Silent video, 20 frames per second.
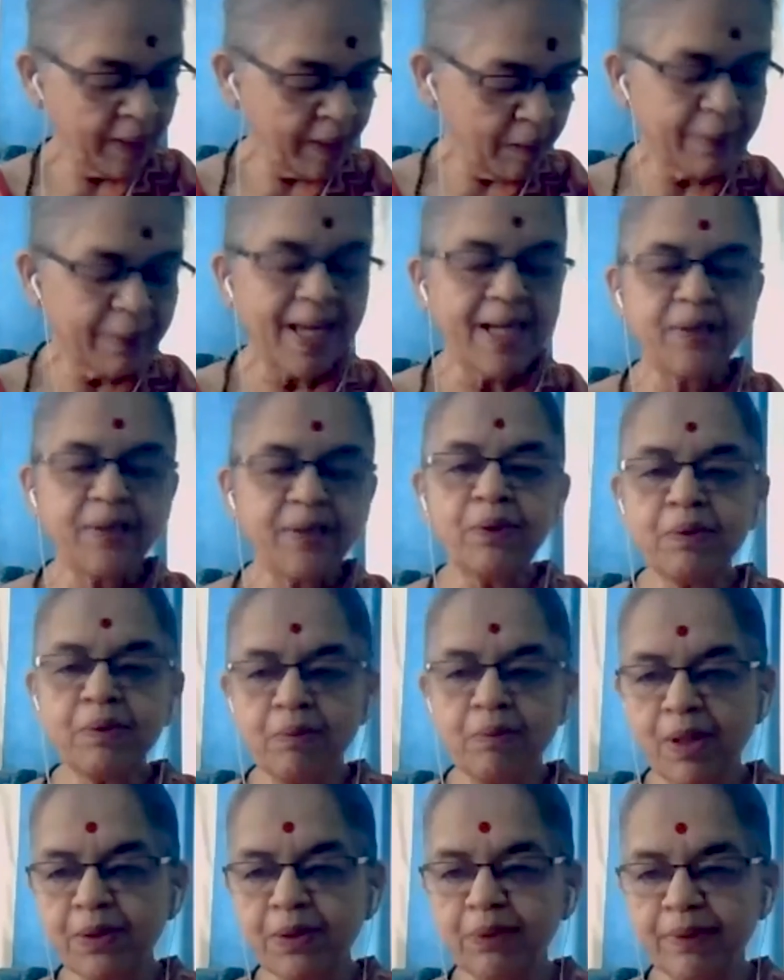But I don't
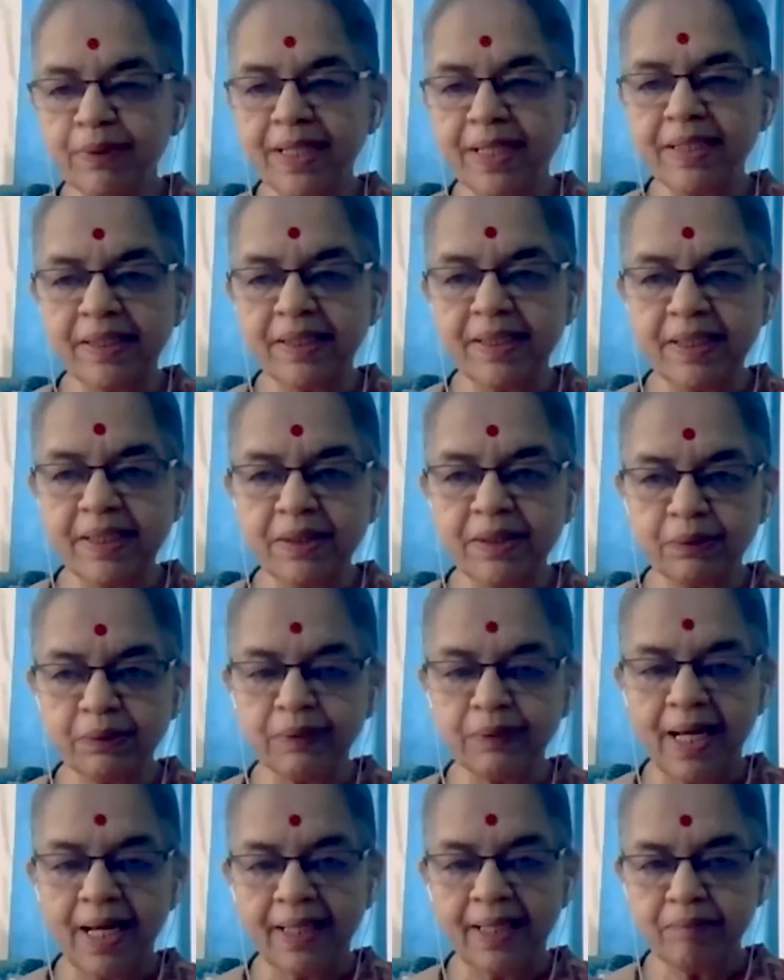want to enter into
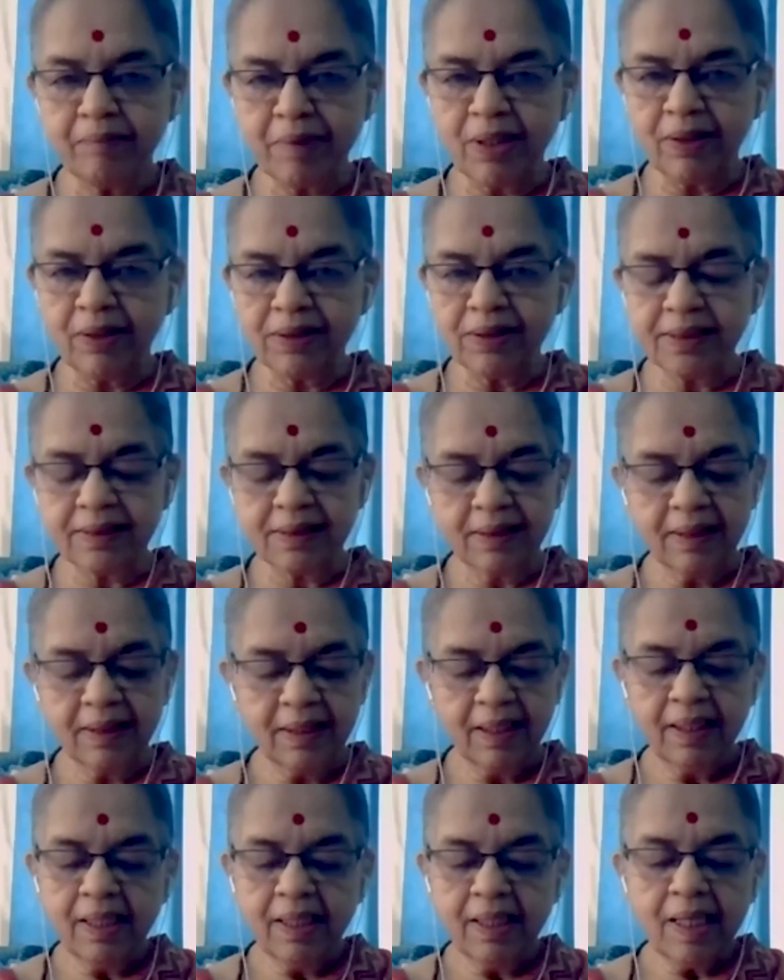that because
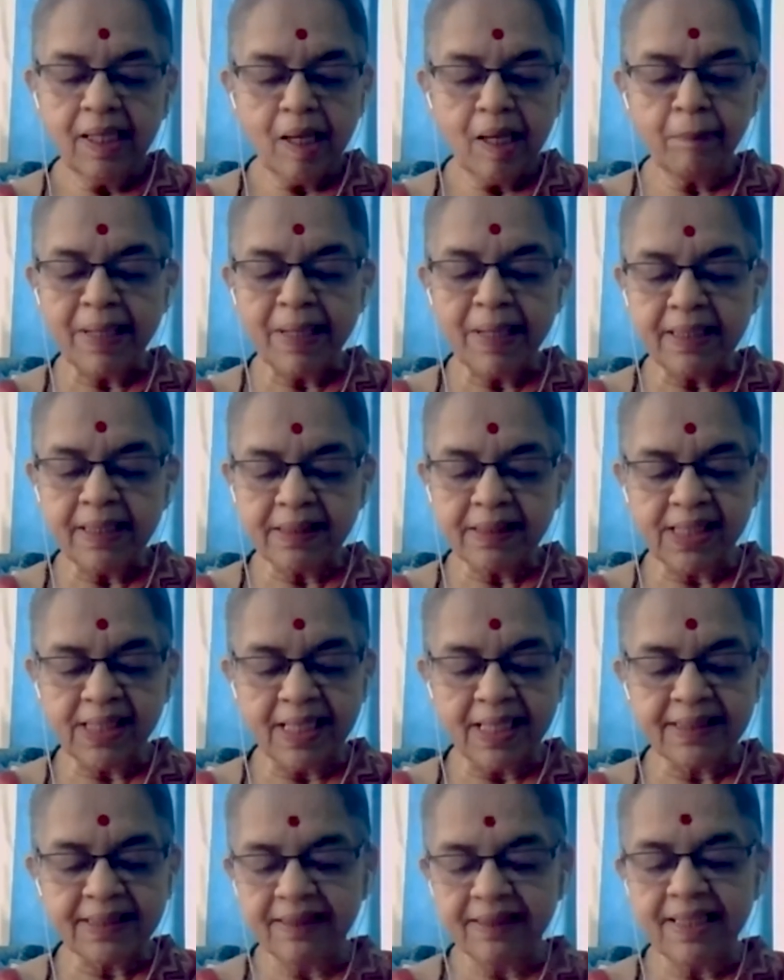Abhyankar
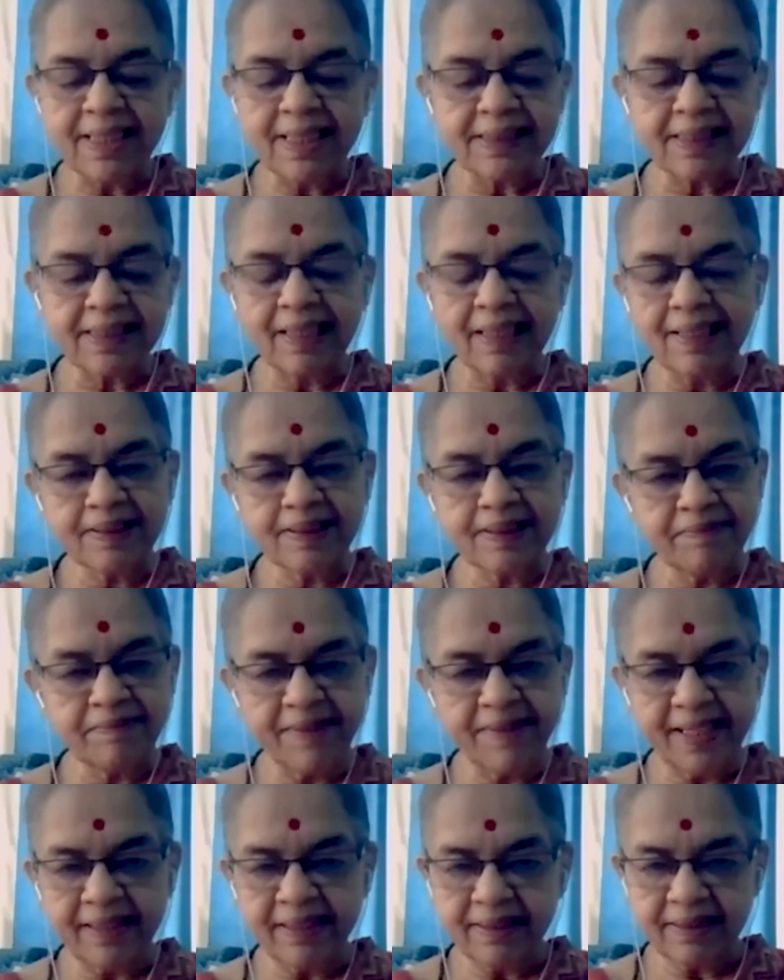Shastri has
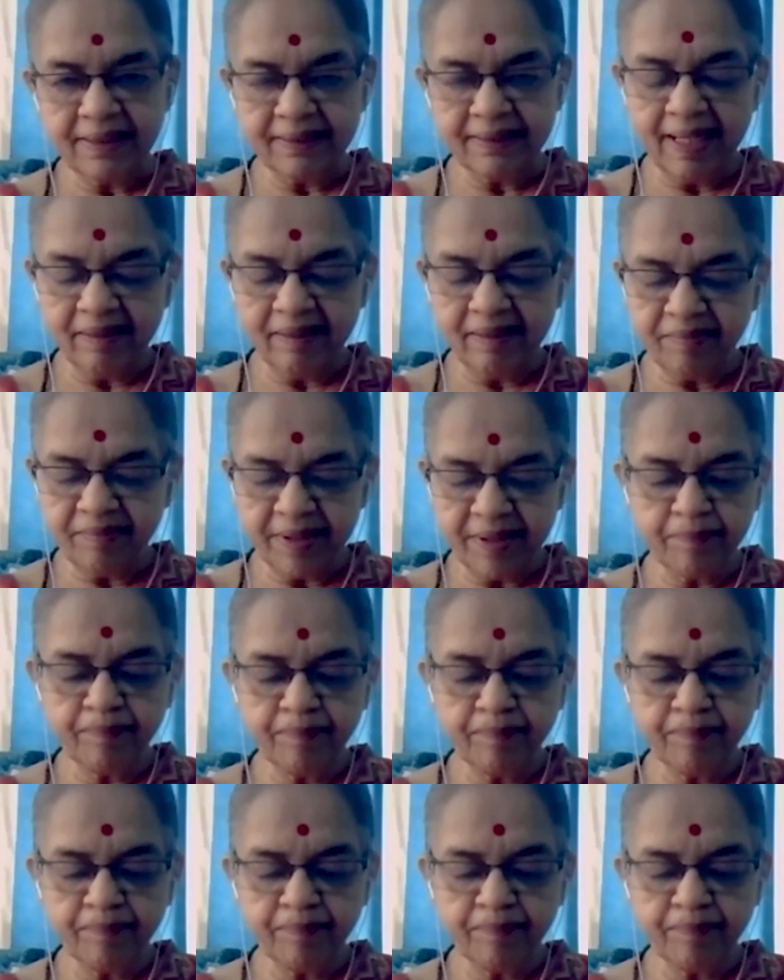classified it that way.